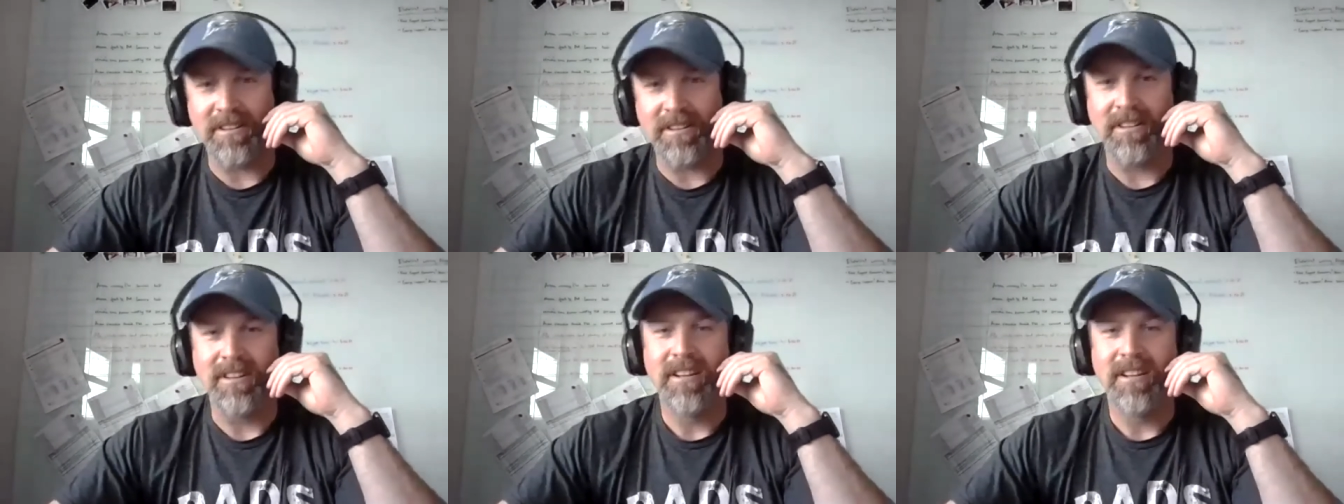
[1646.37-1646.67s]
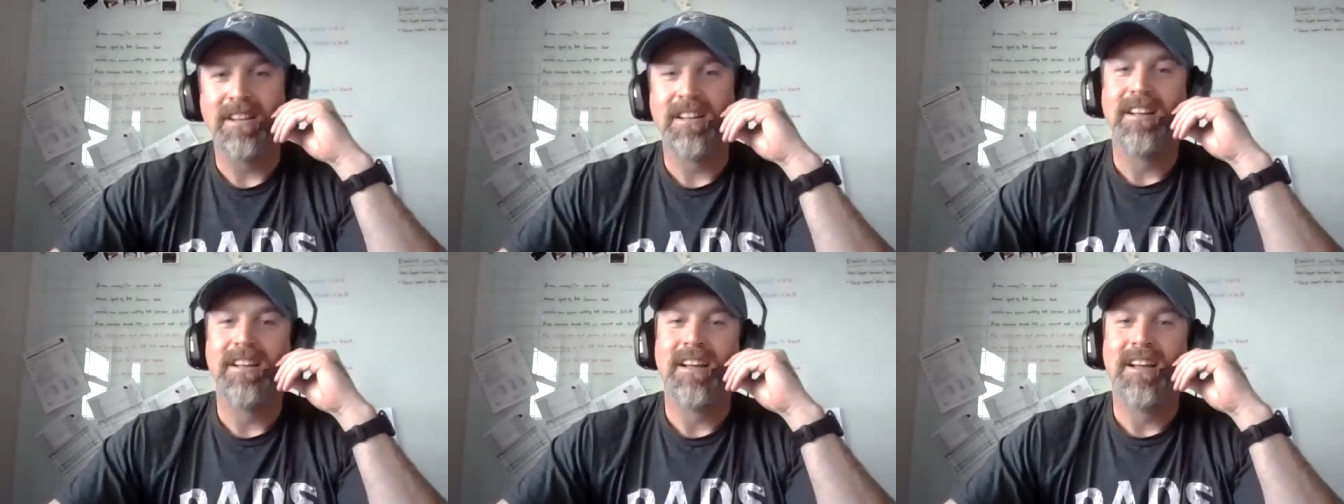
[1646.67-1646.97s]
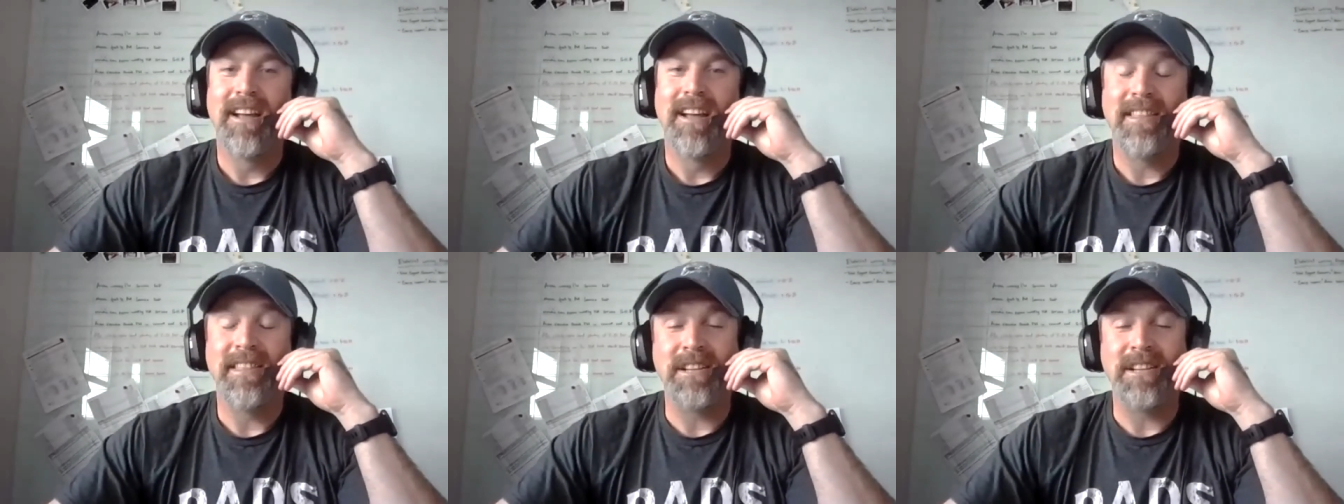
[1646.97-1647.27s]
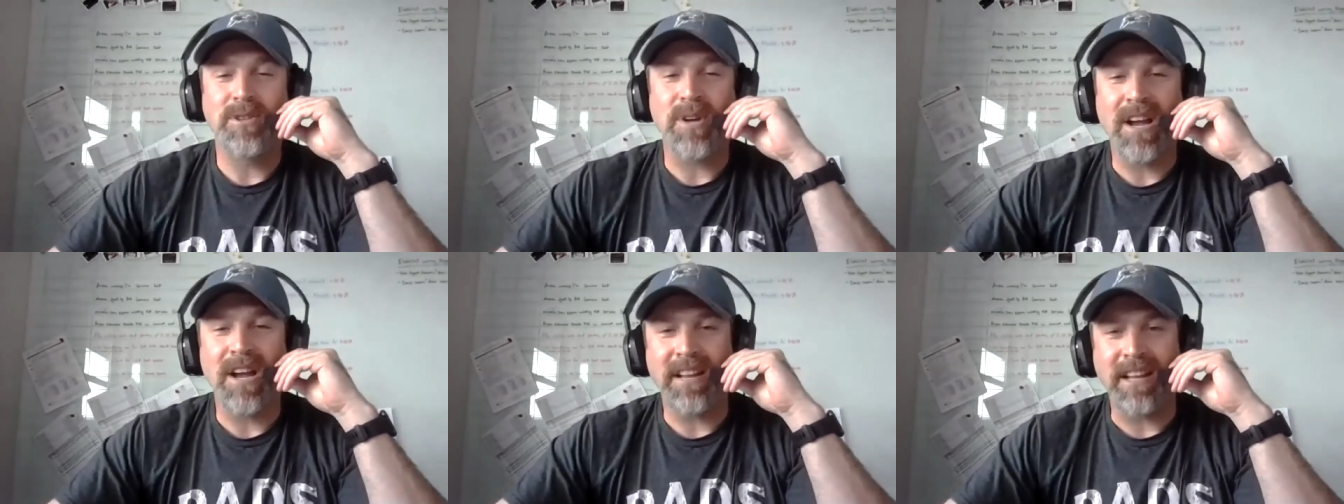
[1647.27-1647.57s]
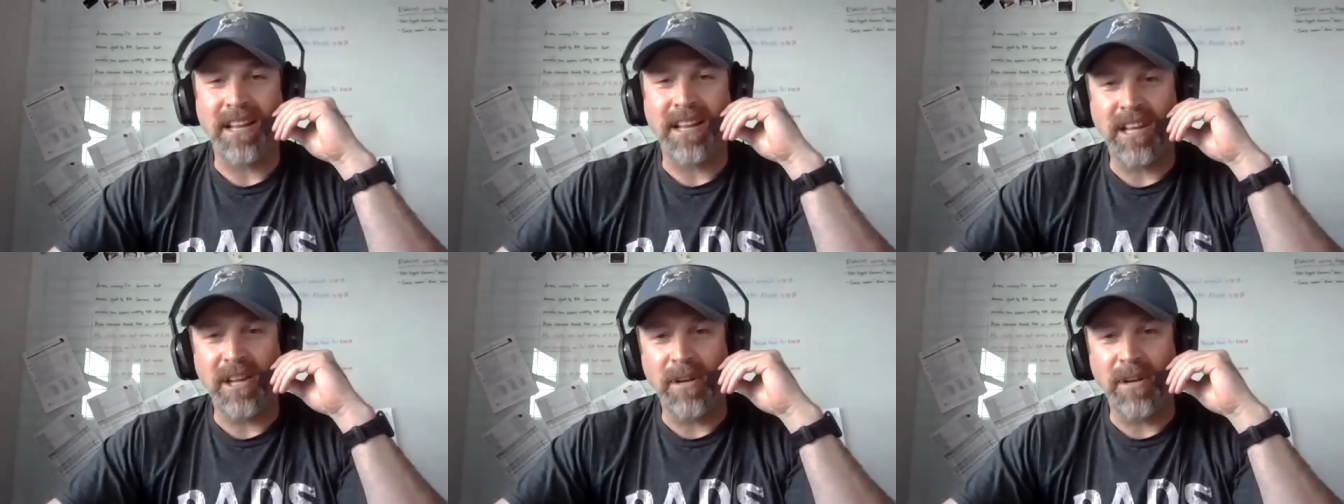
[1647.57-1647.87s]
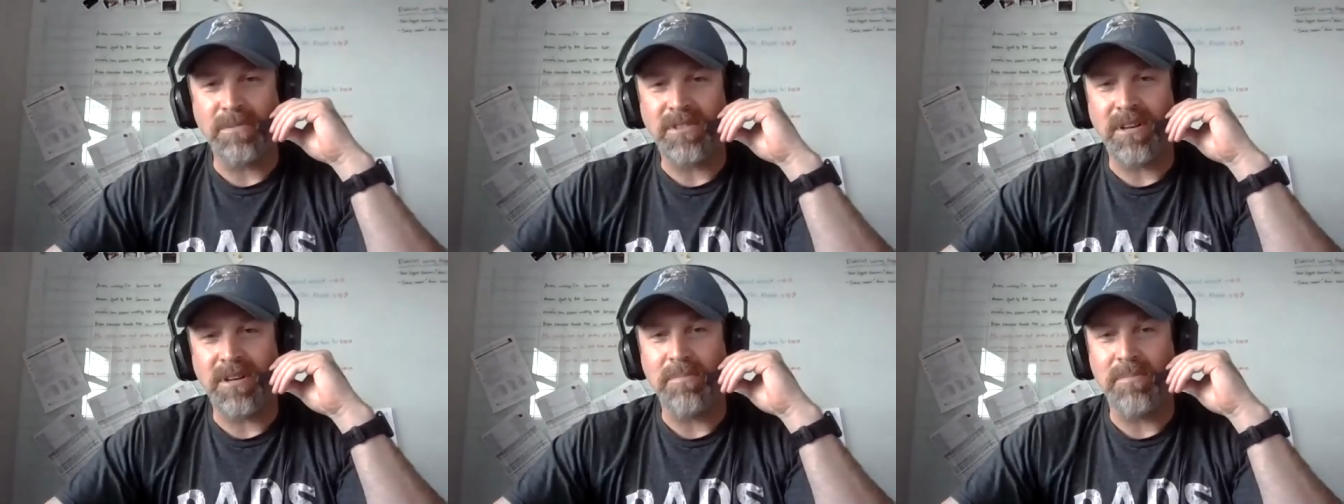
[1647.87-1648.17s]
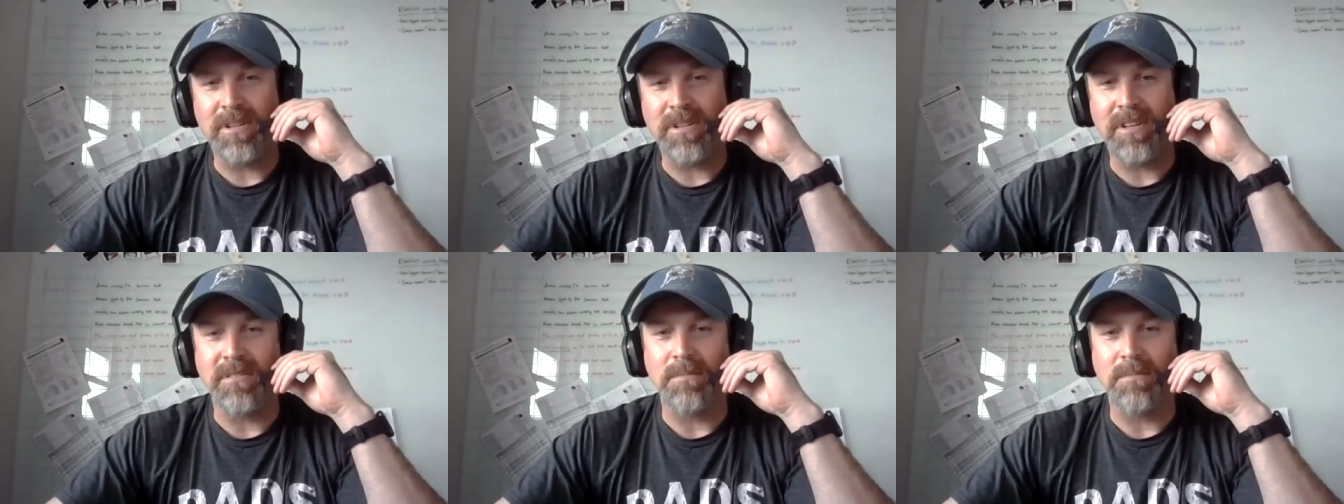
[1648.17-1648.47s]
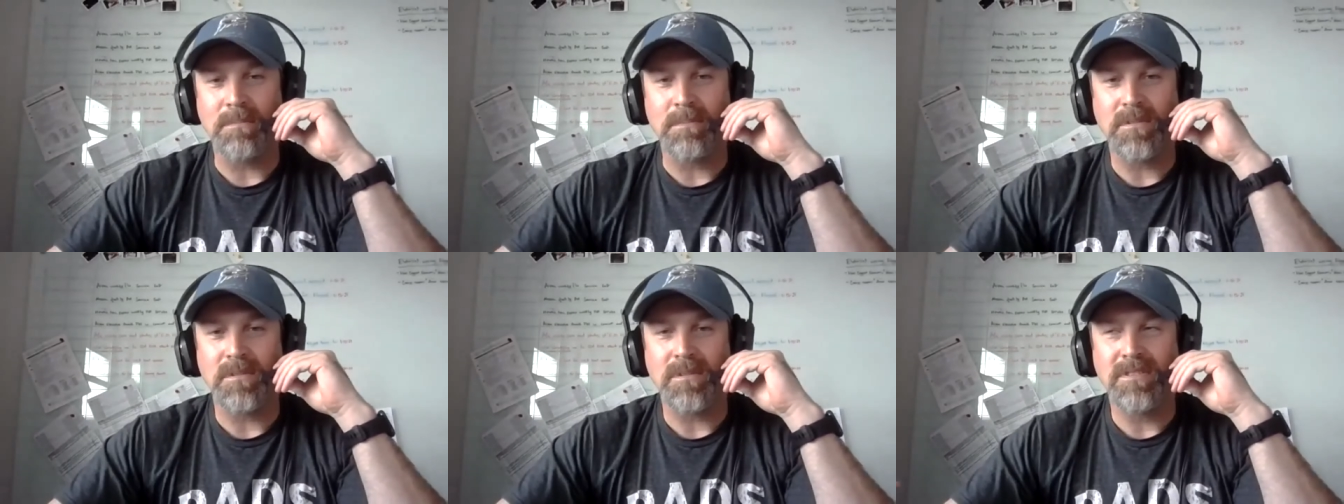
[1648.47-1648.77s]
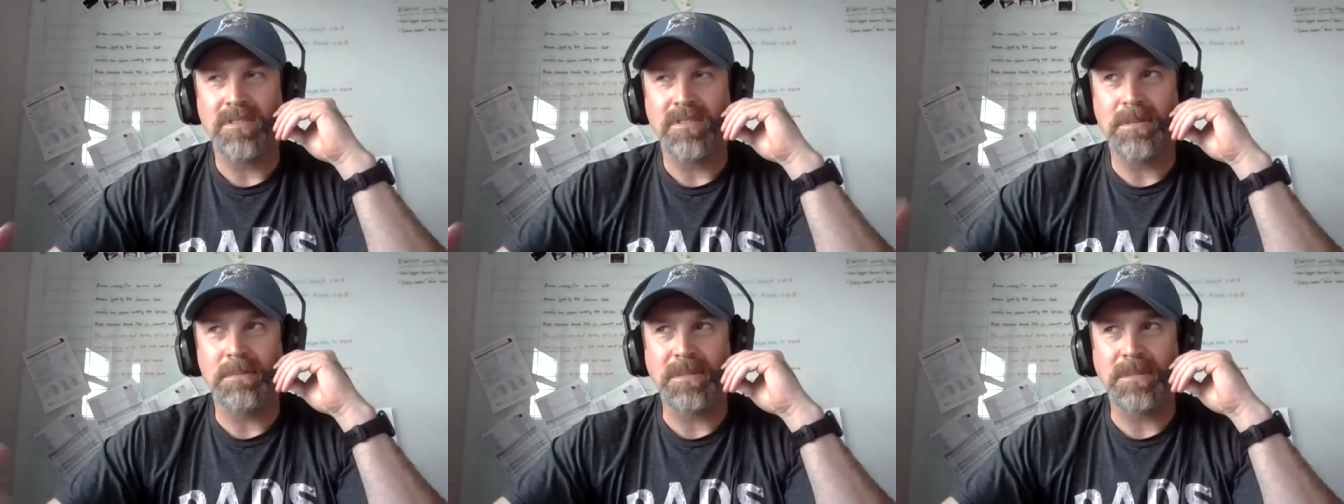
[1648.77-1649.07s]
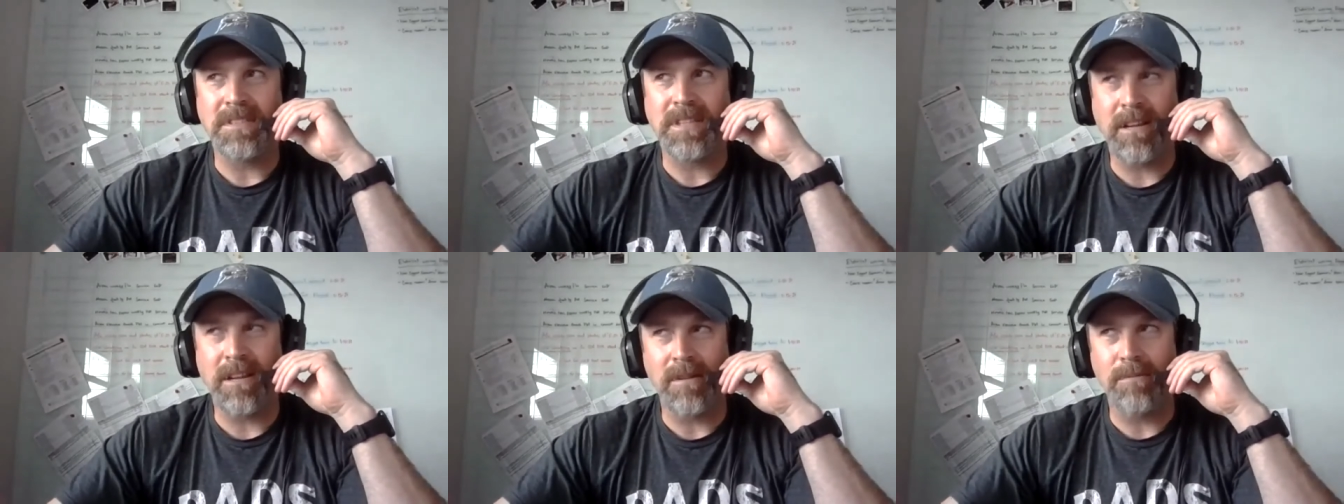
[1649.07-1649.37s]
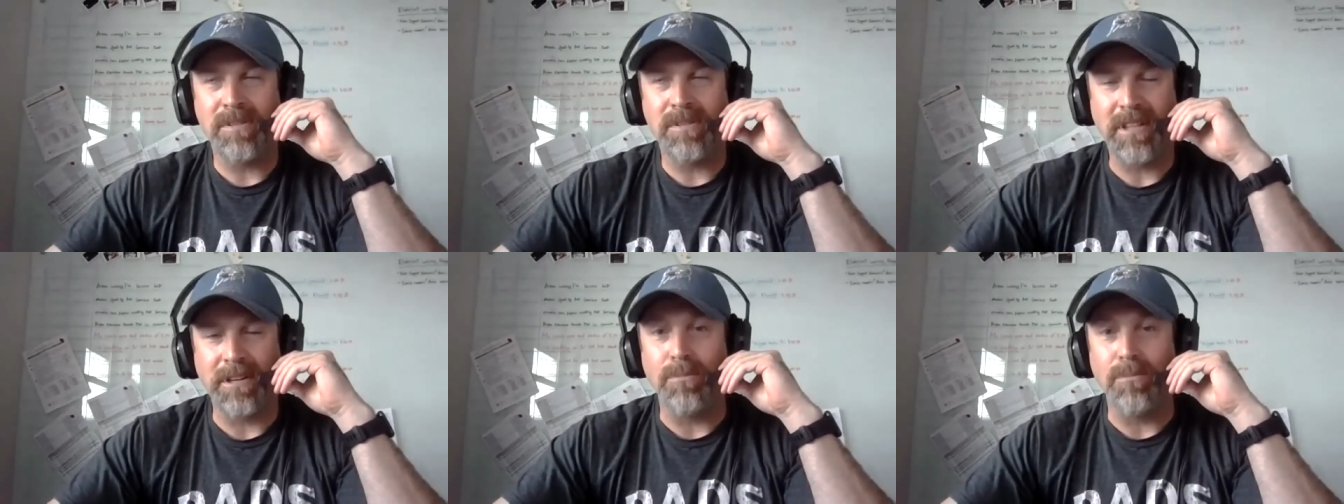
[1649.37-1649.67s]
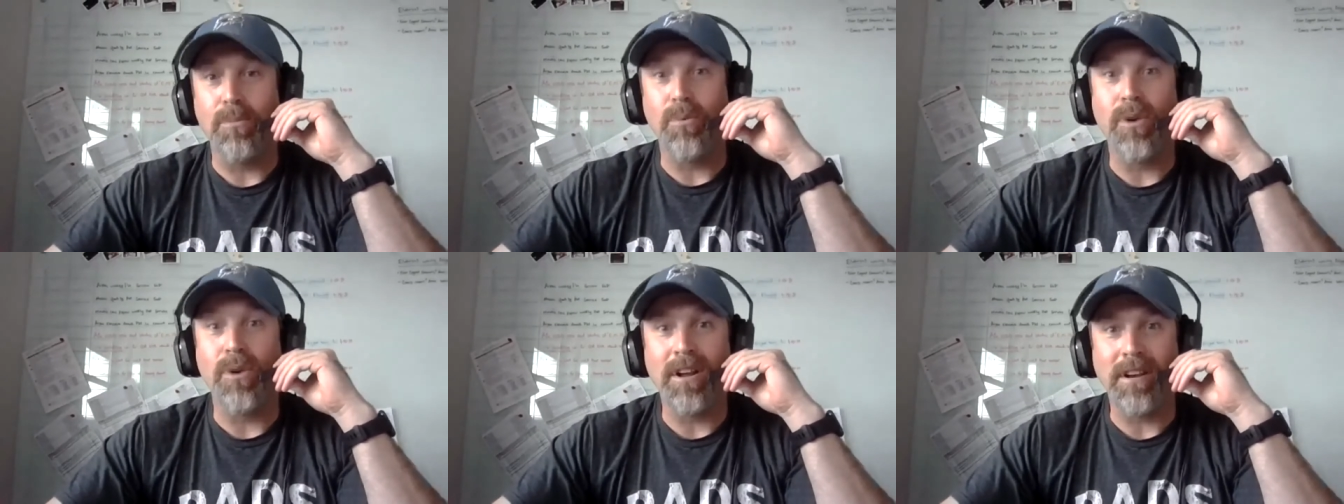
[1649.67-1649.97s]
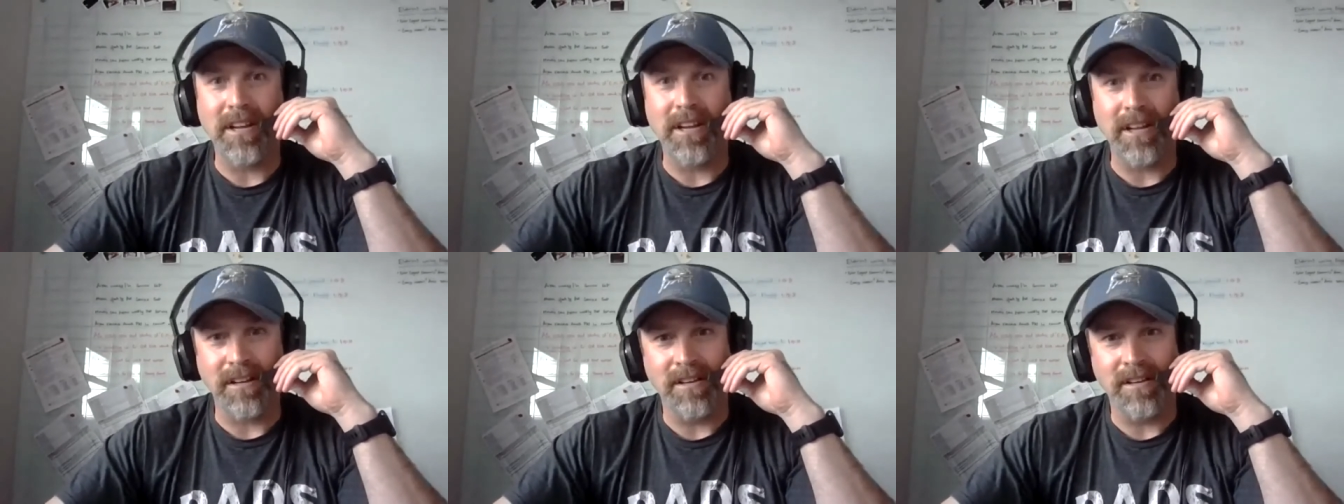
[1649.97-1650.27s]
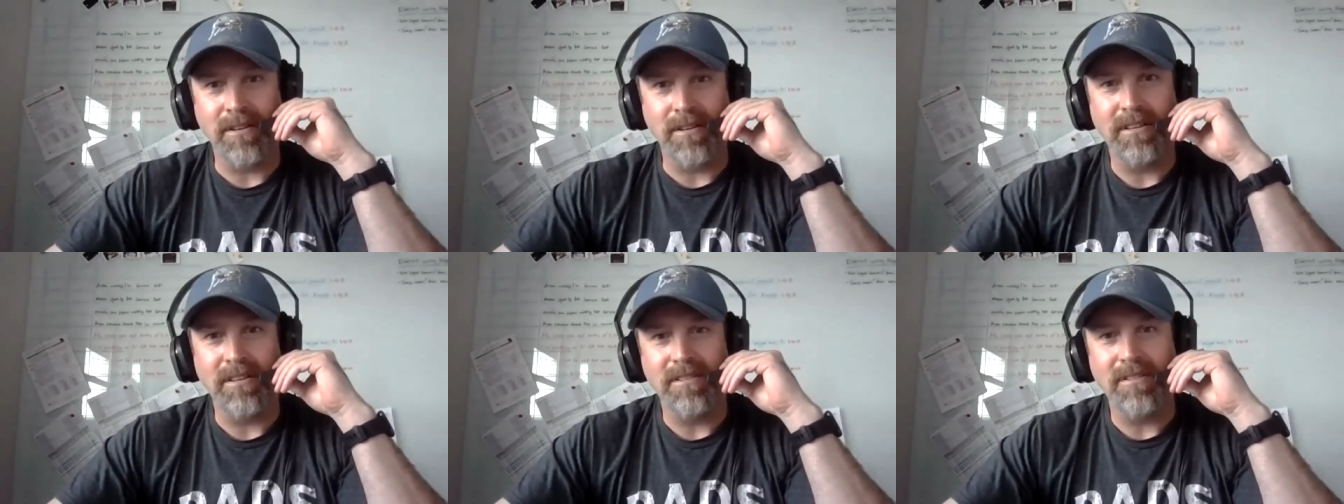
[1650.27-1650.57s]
And, and then trying to keep something sustainably running